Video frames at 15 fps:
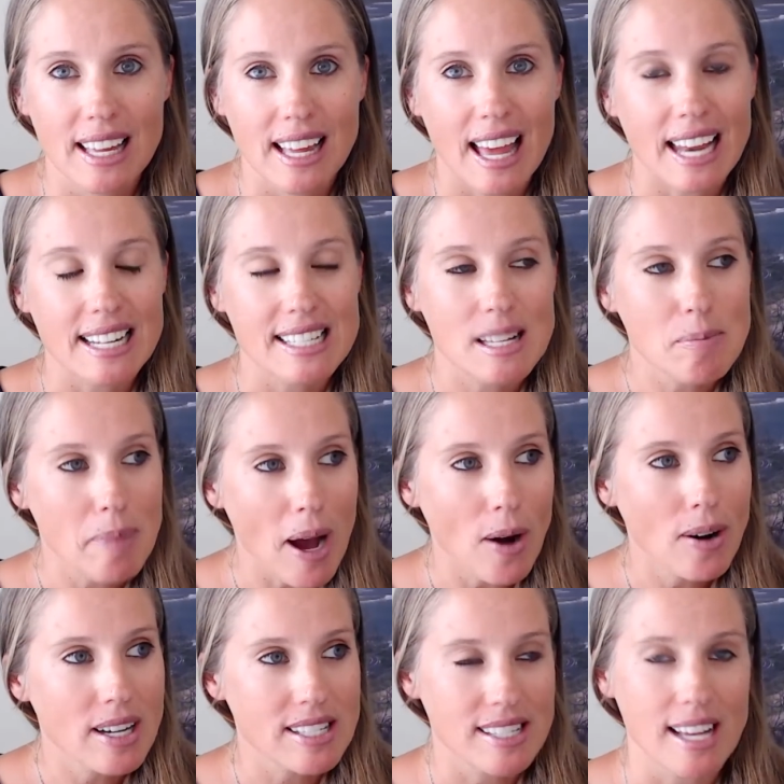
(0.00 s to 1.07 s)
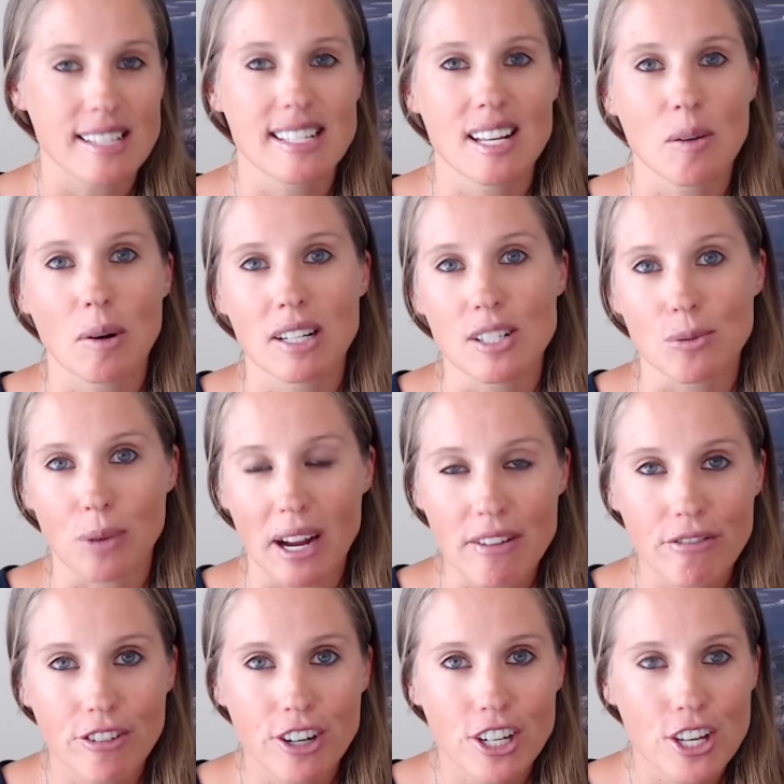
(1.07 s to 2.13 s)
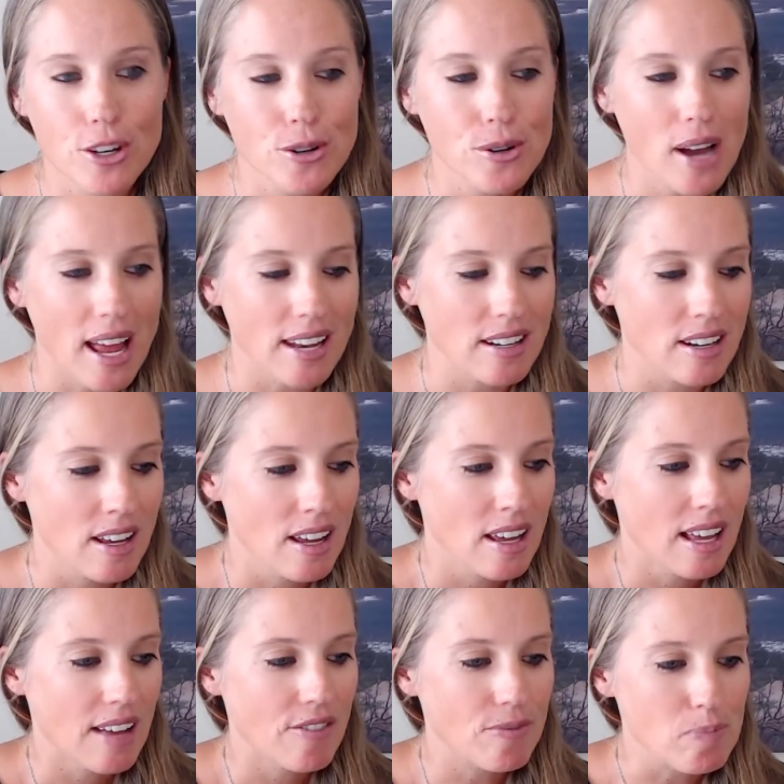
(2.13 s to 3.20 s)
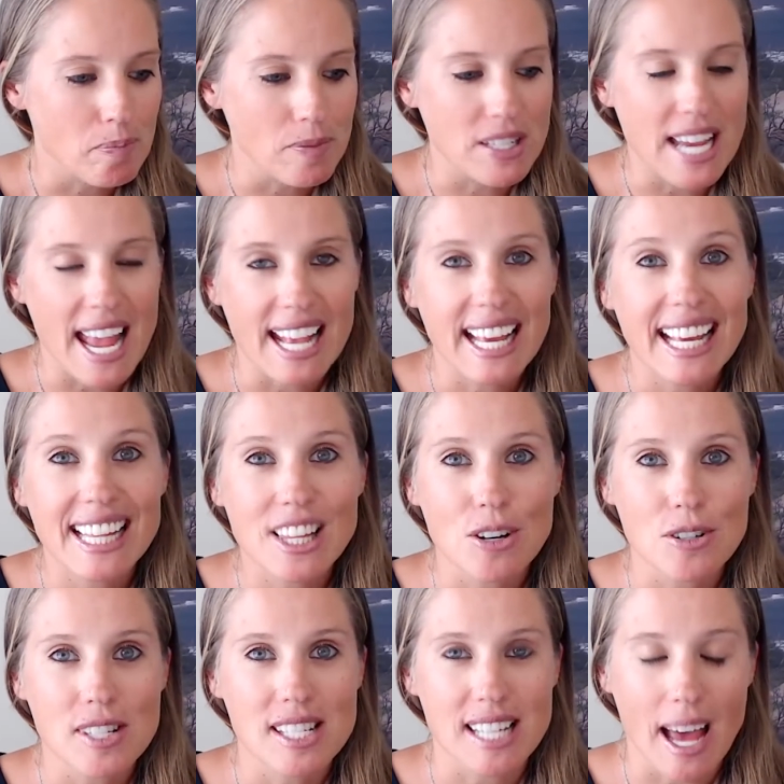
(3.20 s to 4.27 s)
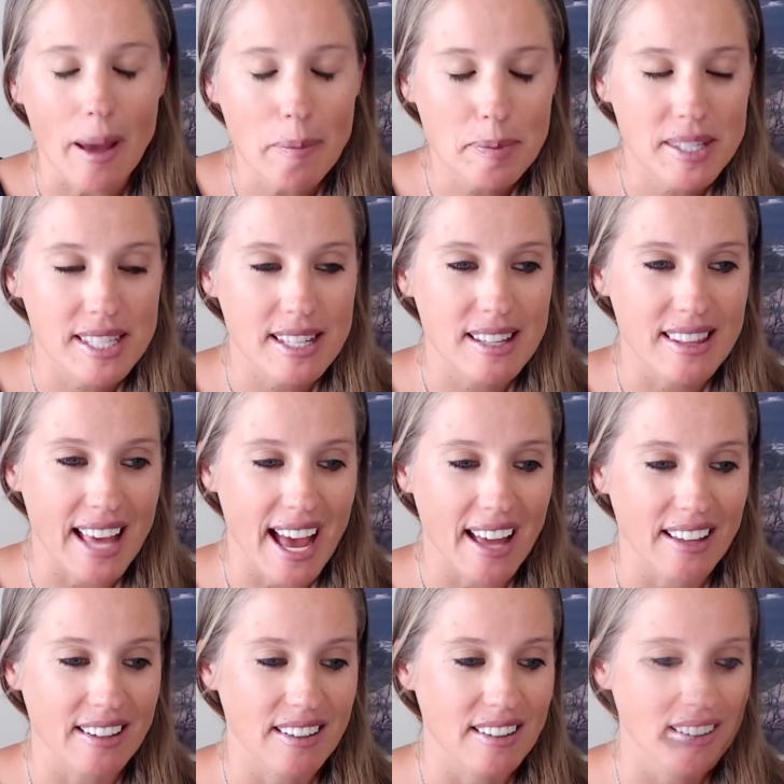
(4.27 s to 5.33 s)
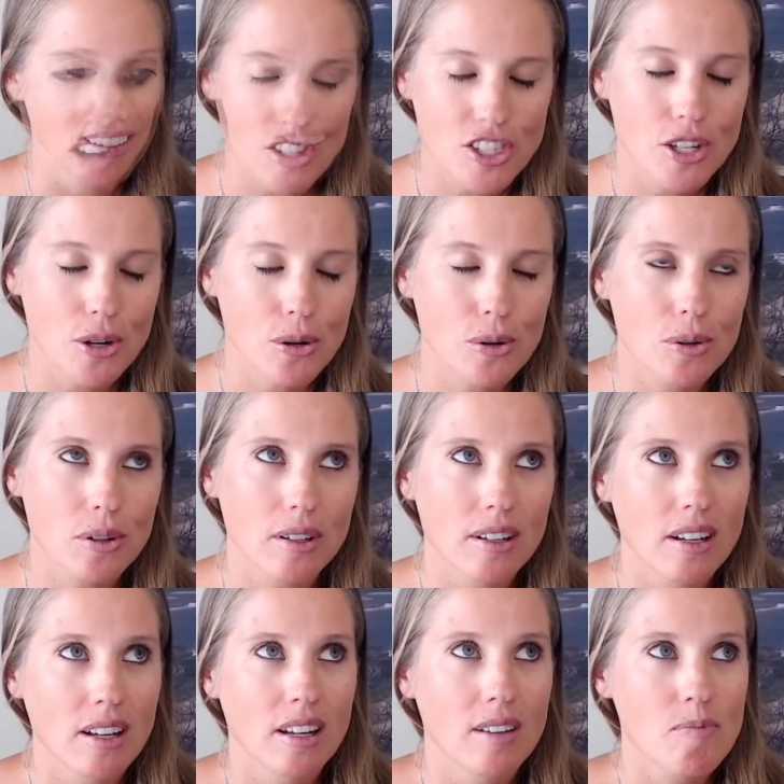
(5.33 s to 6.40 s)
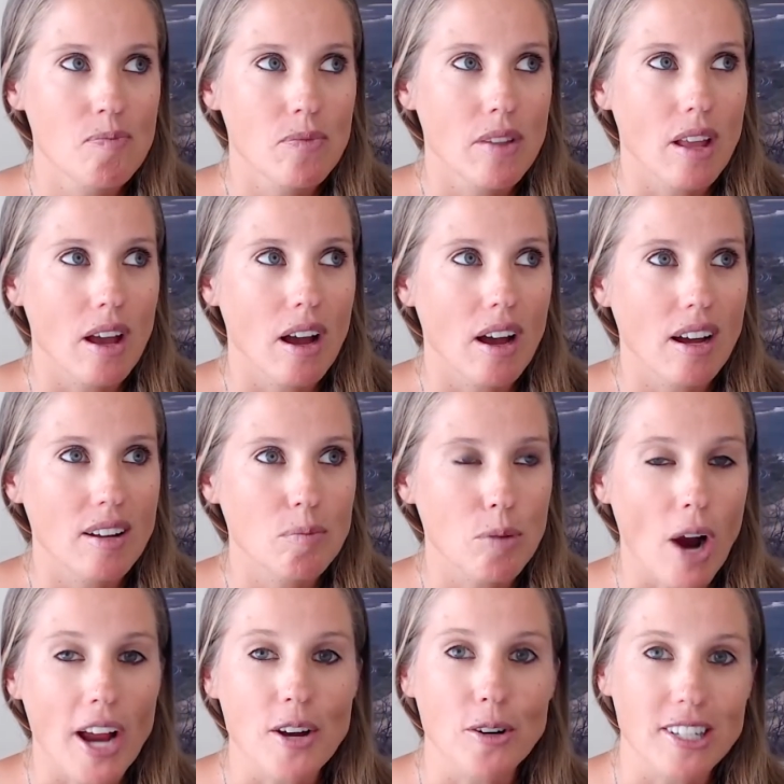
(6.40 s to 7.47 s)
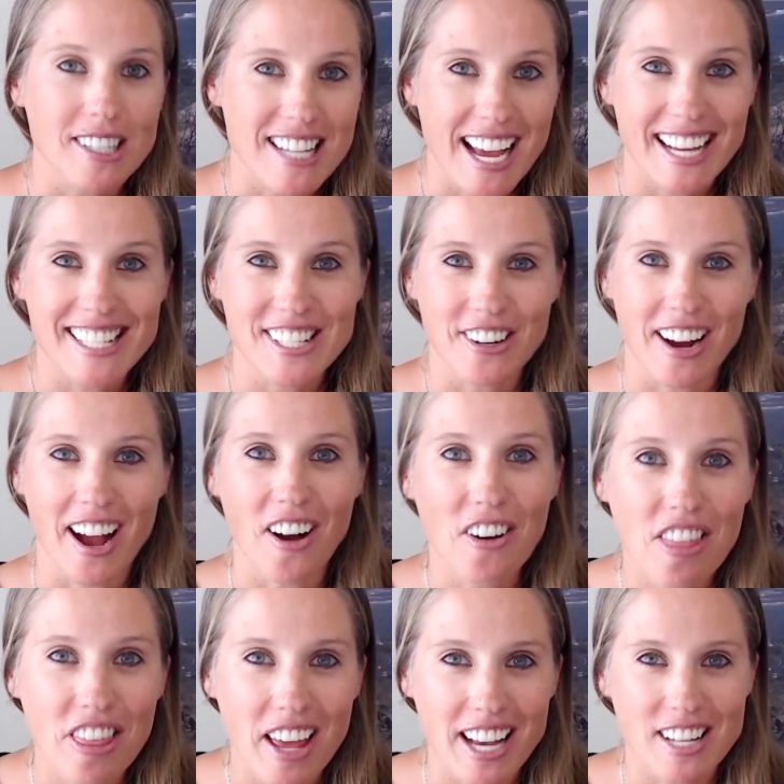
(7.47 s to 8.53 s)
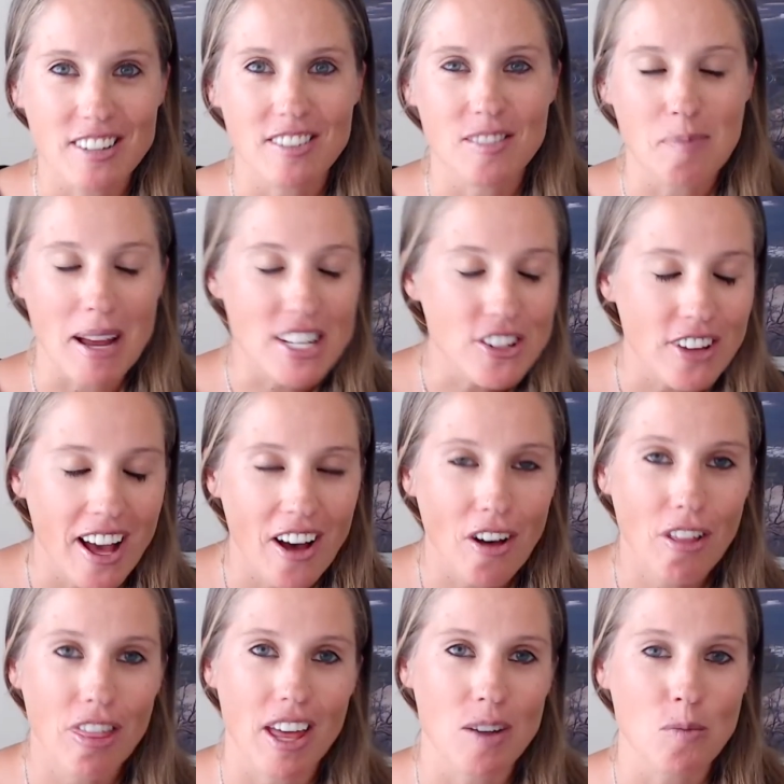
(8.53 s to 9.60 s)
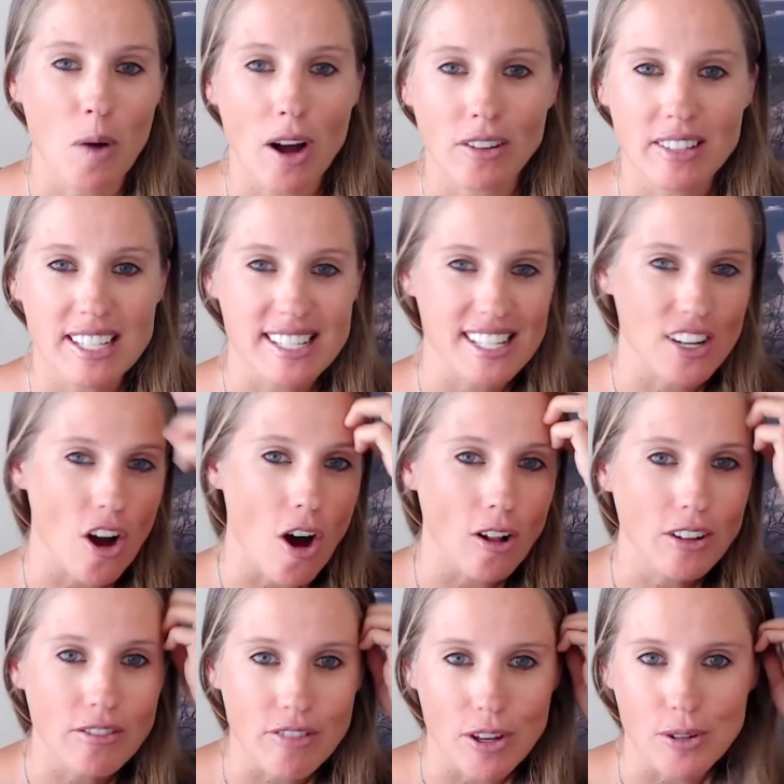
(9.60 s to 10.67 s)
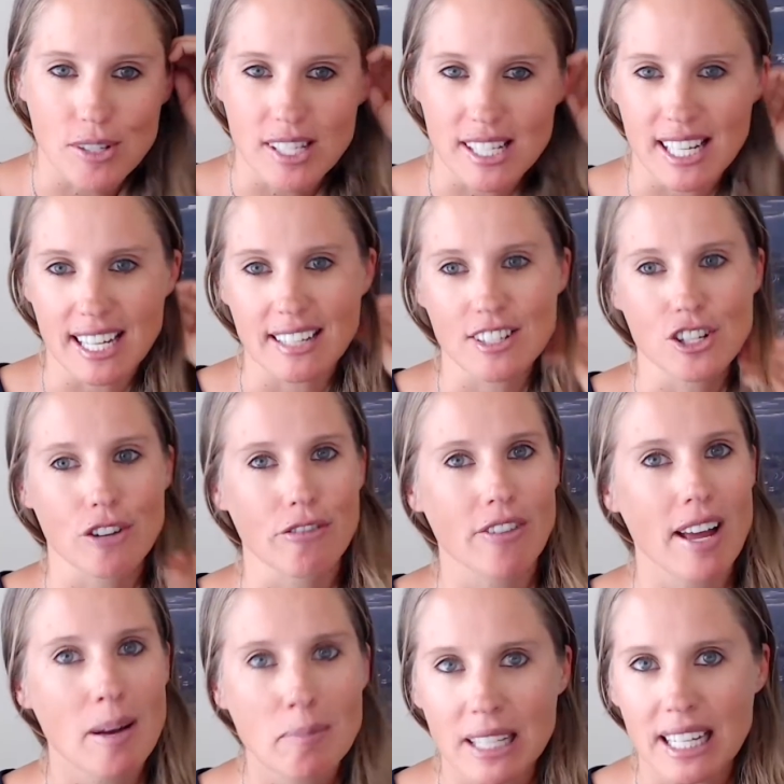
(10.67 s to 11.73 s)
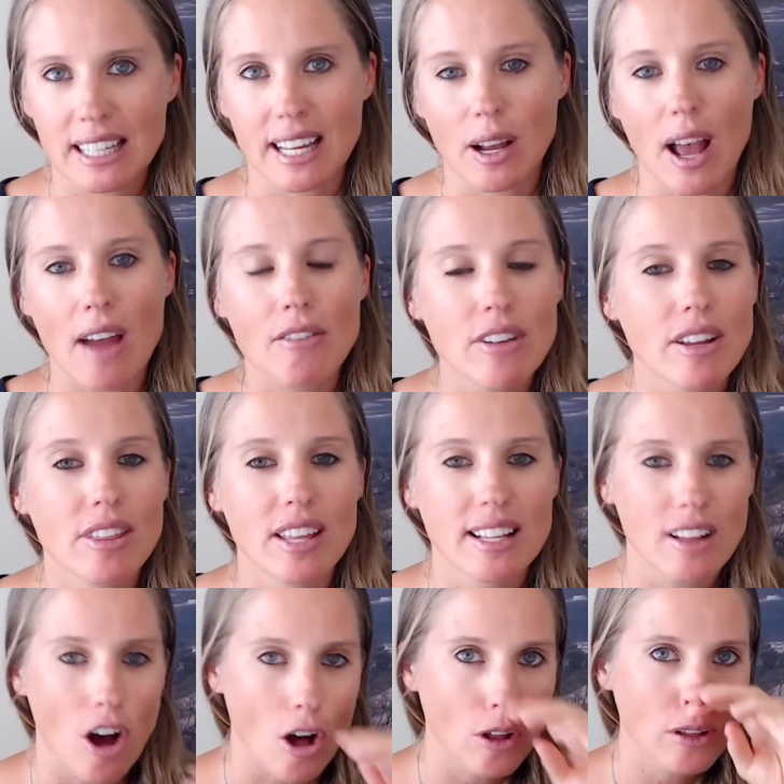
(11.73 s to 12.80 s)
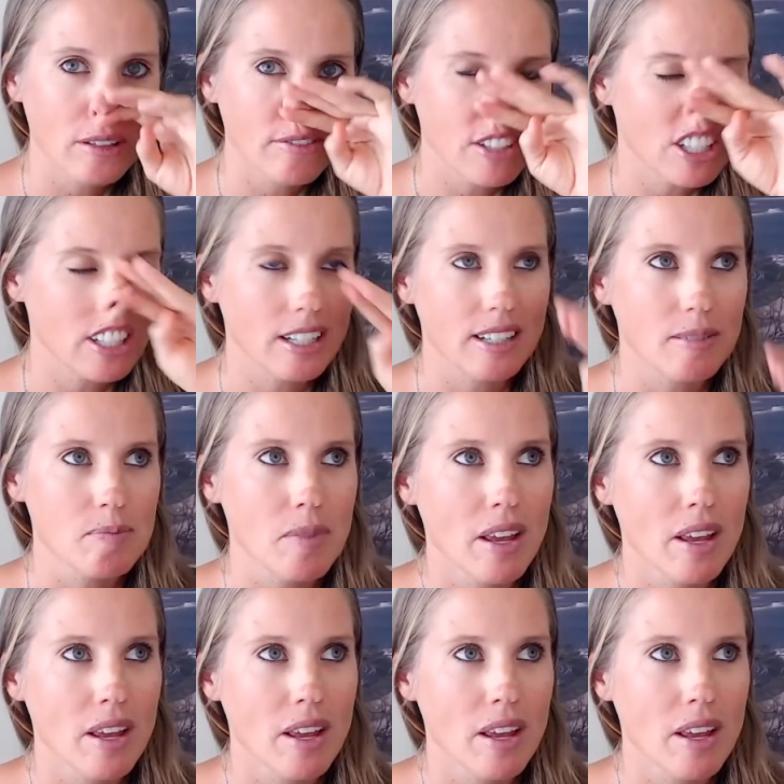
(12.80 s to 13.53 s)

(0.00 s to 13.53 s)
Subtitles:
And it's about assessing what is right for you and taking those steps that also prioritize your health and mental health and wellness and all of those things, your family, like everything, all of your